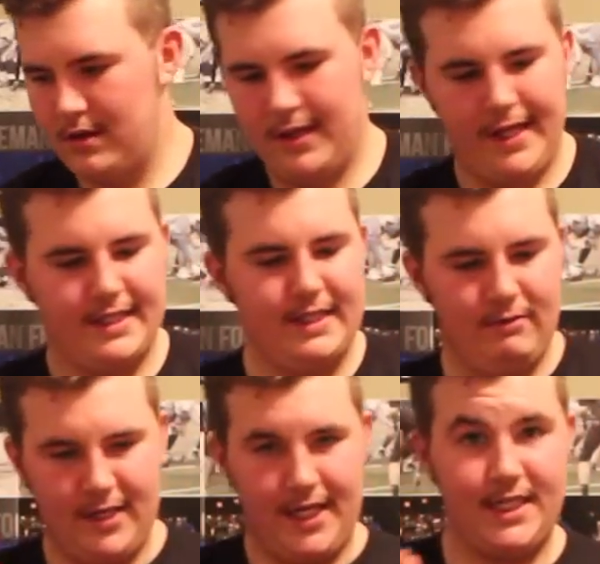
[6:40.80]
and see
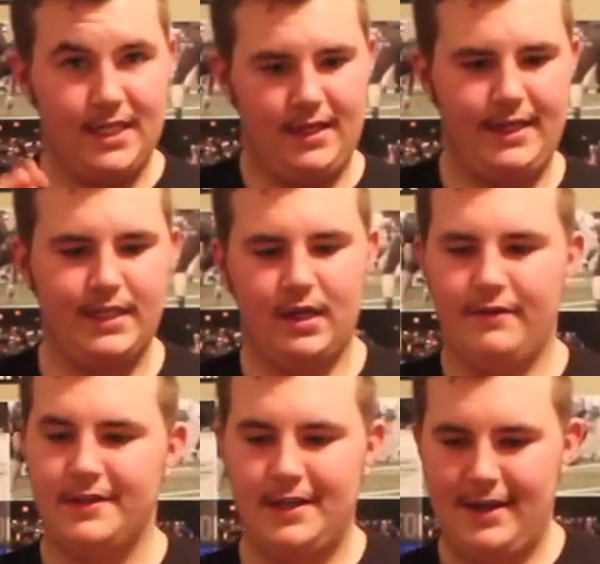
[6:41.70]
what it does to these
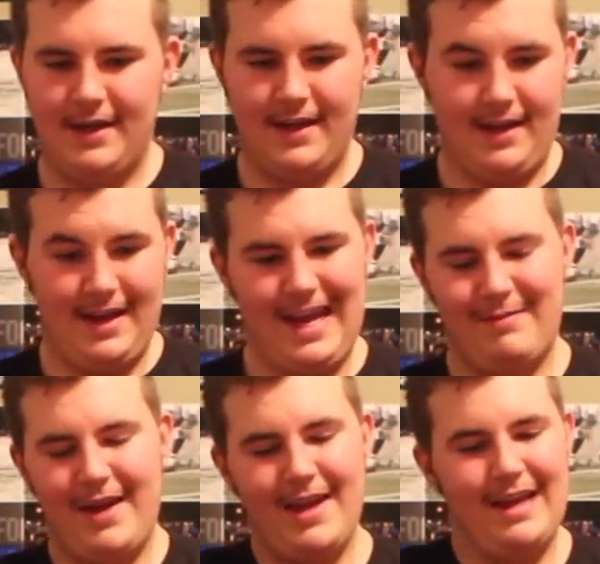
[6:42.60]
gloves and
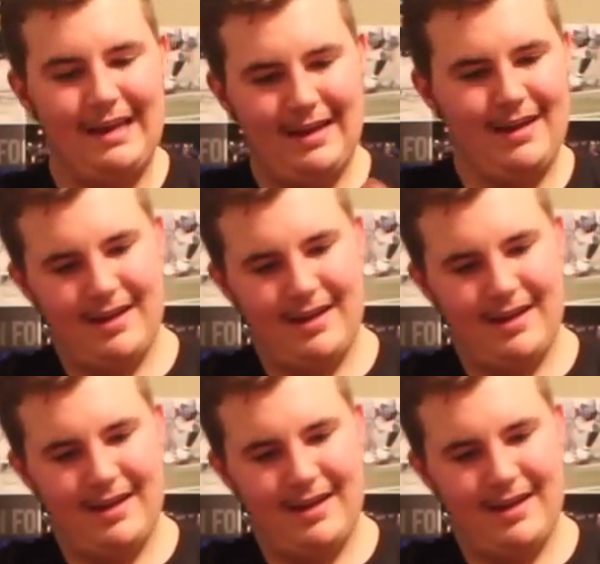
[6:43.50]
my hand.